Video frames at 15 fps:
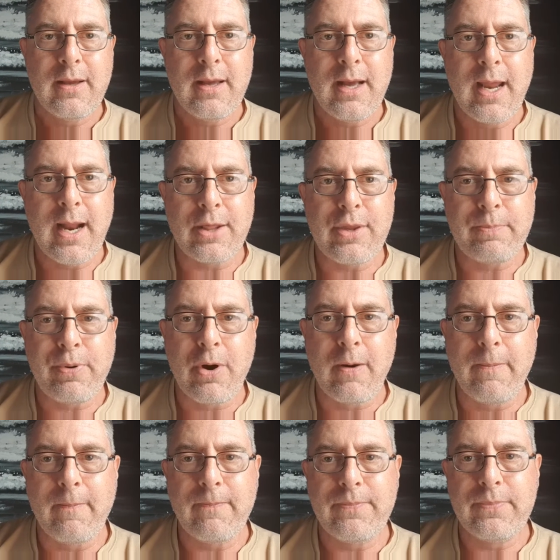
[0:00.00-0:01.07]
another
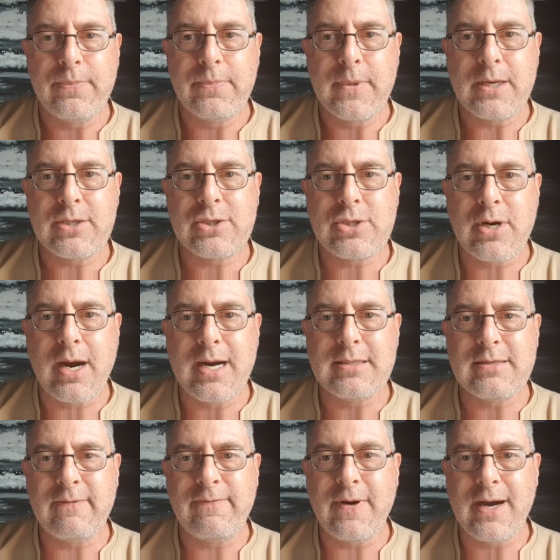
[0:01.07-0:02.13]
problem that
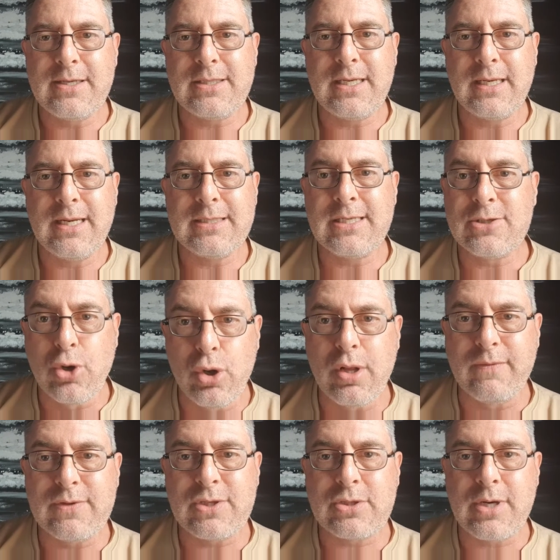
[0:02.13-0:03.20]
Australians are facing. This is all
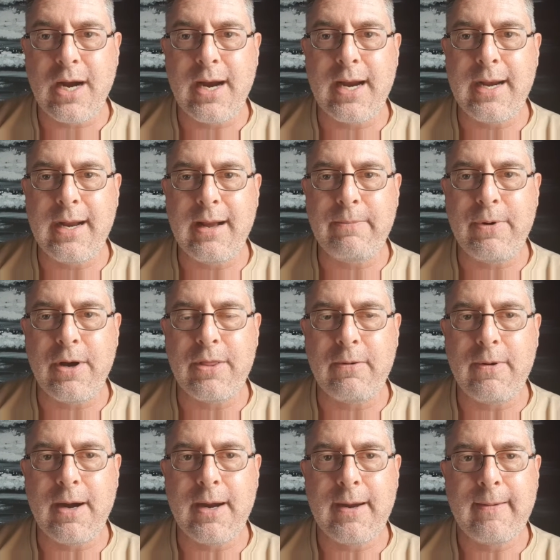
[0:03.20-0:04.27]
of Australia now, by the
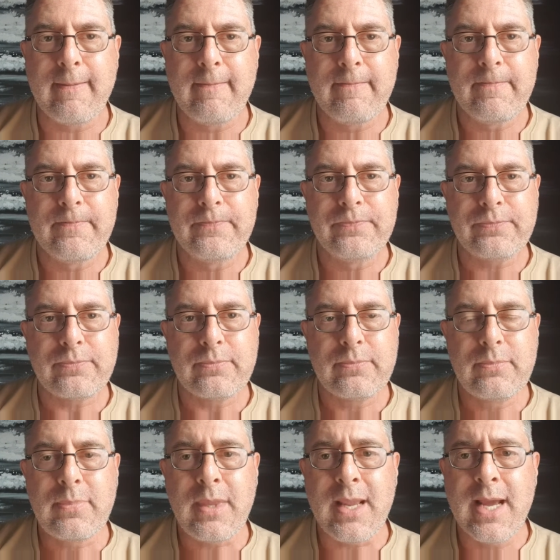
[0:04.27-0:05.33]
way.
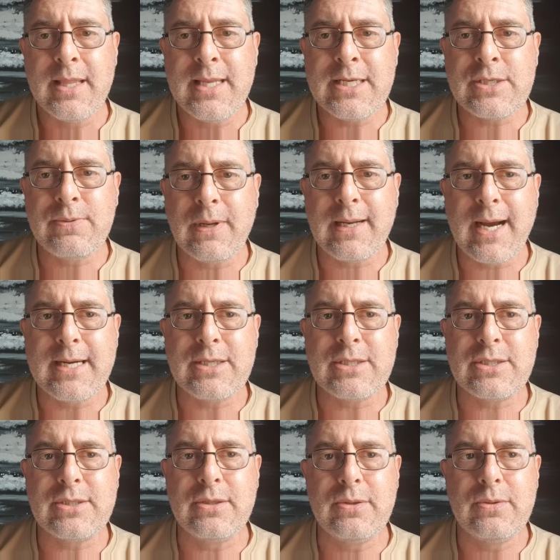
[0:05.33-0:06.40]
And this
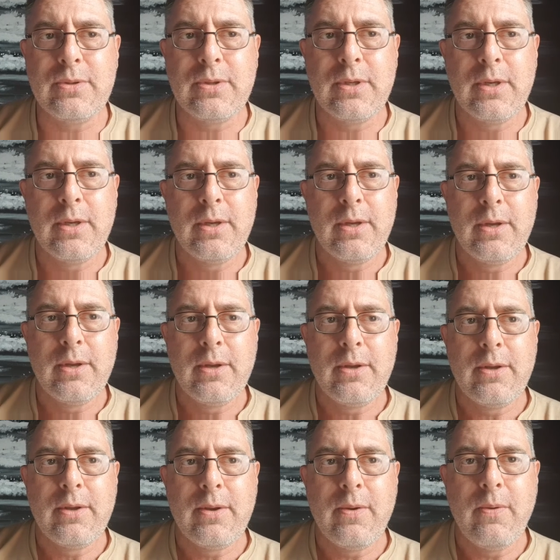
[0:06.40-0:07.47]
relates to
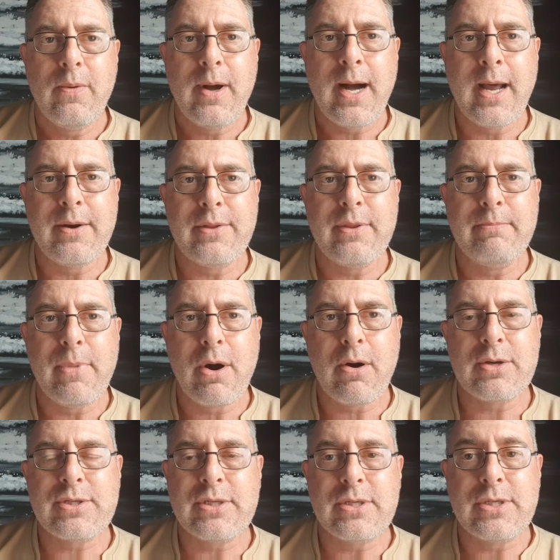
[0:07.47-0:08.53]
under the
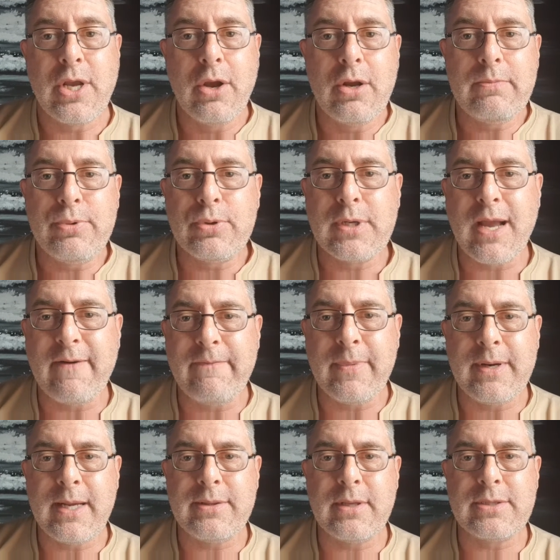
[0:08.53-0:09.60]
Morrison-Turnbull
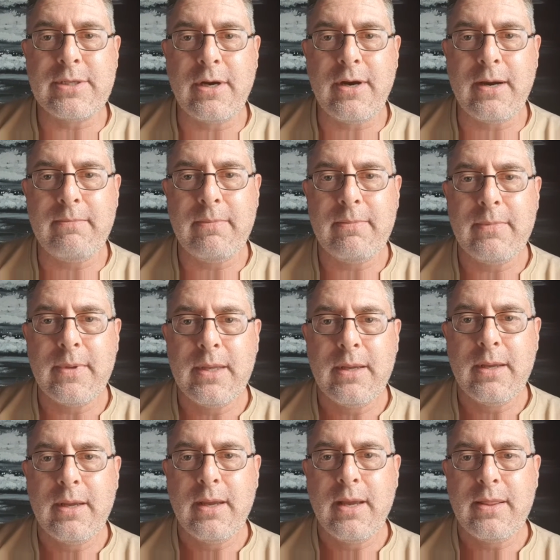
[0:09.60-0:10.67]
government at the time,
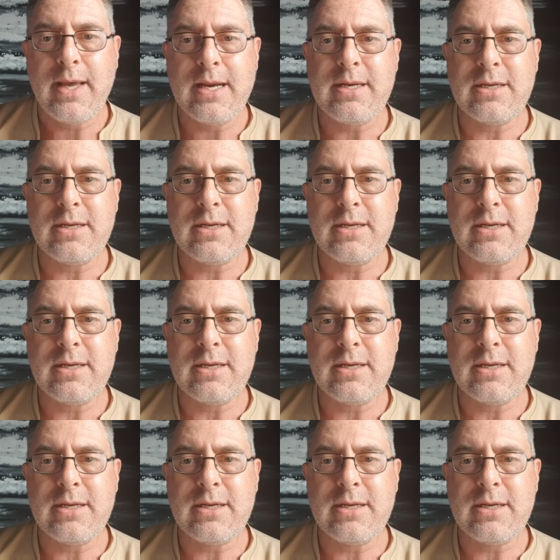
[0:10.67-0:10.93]
they